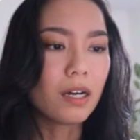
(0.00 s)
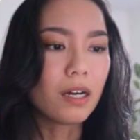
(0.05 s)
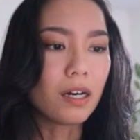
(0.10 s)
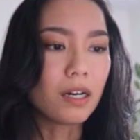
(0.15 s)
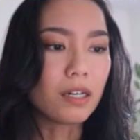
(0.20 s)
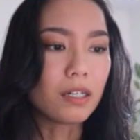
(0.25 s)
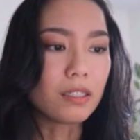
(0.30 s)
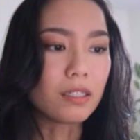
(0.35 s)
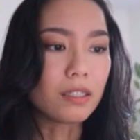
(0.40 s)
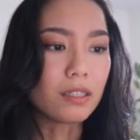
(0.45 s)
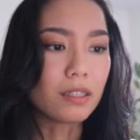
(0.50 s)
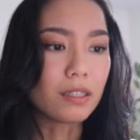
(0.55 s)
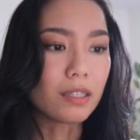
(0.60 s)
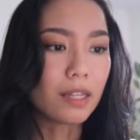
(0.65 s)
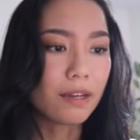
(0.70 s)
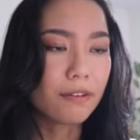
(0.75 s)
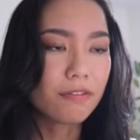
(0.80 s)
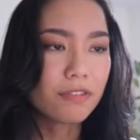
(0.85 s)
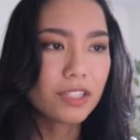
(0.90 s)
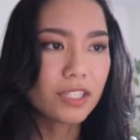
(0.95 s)
a
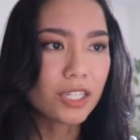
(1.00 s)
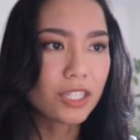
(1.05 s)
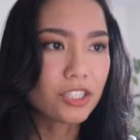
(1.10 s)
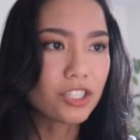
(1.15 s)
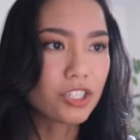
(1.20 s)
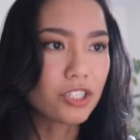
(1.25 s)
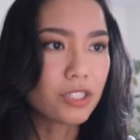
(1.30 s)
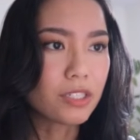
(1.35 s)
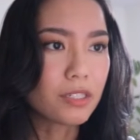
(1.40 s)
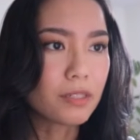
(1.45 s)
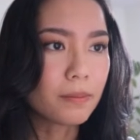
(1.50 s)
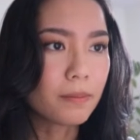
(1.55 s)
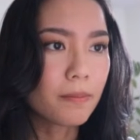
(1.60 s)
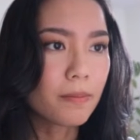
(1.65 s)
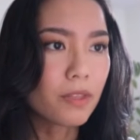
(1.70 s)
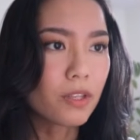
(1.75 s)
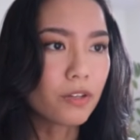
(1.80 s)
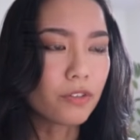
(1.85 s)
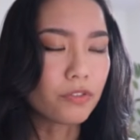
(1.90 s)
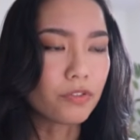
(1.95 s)
life section
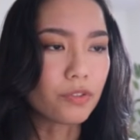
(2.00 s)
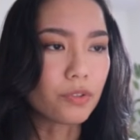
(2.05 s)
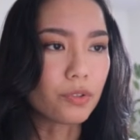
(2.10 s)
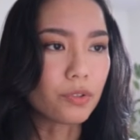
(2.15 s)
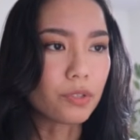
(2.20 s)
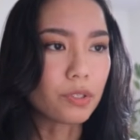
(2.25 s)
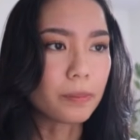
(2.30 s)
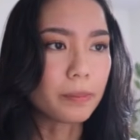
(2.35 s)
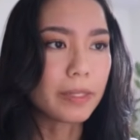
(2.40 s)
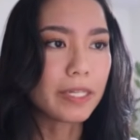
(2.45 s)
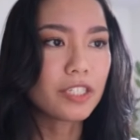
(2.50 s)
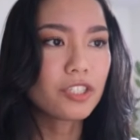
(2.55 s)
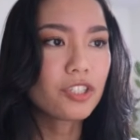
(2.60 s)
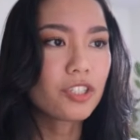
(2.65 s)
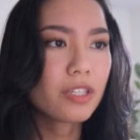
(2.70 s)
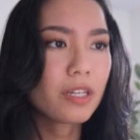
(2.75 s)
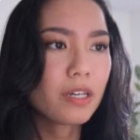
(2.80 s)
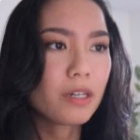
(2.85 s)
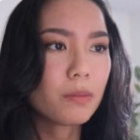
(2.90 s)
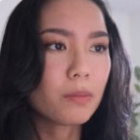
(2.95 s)
for
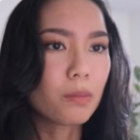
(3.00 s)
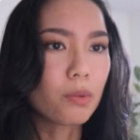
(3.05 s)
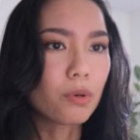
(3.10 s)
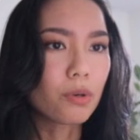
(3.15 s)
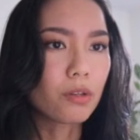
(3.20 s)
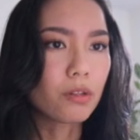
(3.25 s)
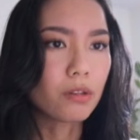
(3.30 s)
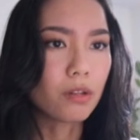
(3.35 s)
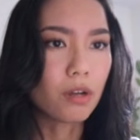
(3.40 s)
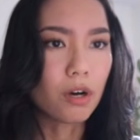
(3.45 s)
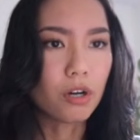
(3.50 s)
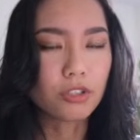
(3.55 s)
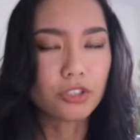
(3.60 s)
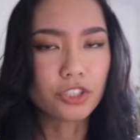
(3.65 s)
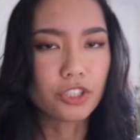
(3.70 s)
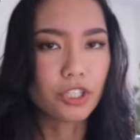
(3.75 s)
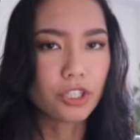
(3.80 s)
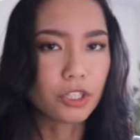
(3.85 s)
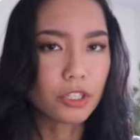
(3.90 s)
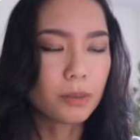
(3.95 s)
pages that are more
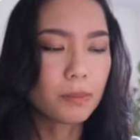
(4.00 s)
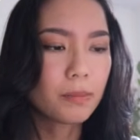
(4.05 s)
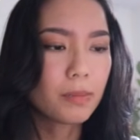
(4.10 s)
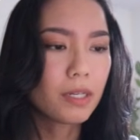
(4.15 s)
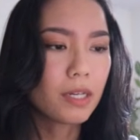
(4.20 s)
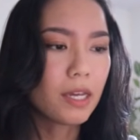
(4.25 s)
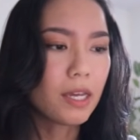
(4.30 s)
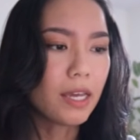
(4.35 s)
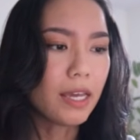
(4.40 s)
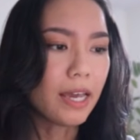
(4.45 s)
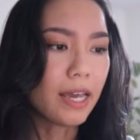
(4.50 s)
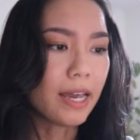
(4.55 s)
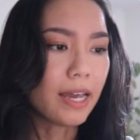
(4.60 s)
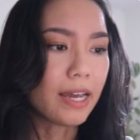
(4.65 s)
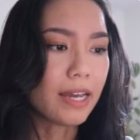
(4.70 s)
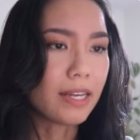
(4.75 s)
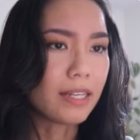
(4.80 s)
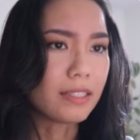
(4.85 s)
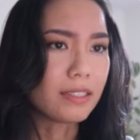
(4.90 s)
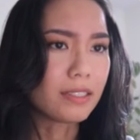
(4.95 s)
long-term,
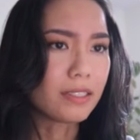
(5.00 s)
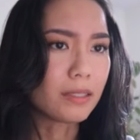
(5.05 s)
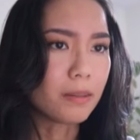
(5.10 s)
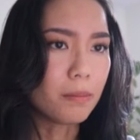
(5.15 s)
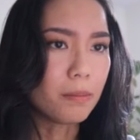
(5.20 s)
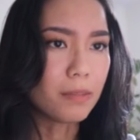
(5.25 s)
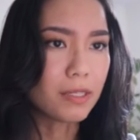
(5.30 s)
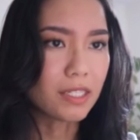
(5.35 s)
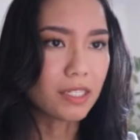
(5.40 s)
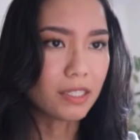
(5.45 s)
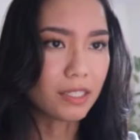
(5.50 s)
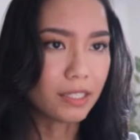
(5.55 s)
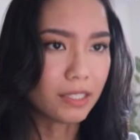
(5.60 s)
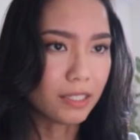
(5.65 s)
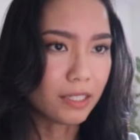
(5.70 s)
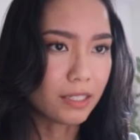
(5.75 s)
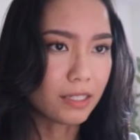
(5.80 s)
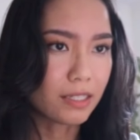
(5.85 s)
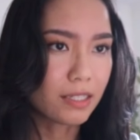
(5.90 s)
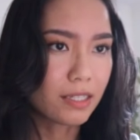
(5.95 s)
and
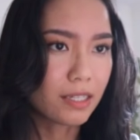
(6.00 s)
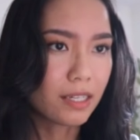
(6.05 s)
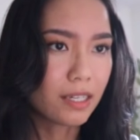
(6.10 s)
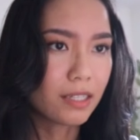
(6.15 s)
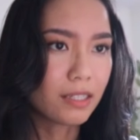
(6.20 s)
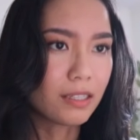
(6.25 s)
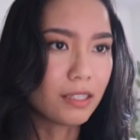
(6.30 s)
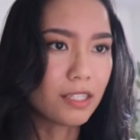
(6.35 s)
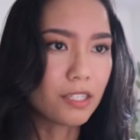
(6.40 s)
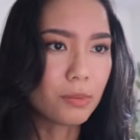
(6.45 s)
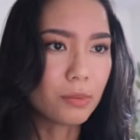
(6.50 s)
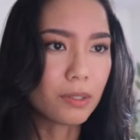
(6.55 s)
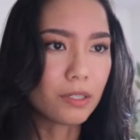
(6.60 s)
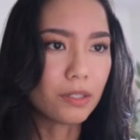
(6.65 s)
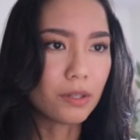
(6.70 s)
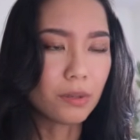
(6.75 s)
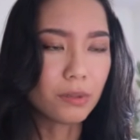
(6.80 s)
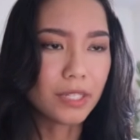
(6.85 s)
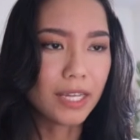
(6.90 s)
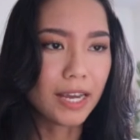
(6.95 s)
miscellaneous. This
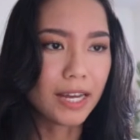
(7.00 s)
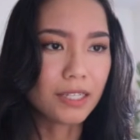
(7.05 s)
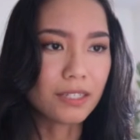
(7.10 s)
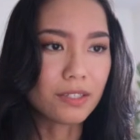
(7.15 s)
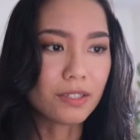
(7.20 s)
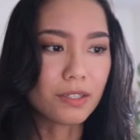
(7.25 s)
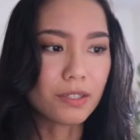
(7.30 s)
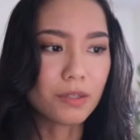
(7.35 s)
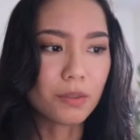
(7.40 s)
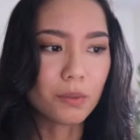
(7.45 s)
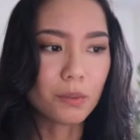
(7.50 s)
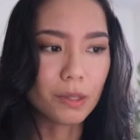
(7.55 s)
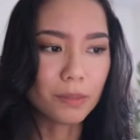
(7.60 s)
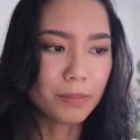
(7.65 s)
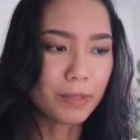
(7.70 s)
one only has one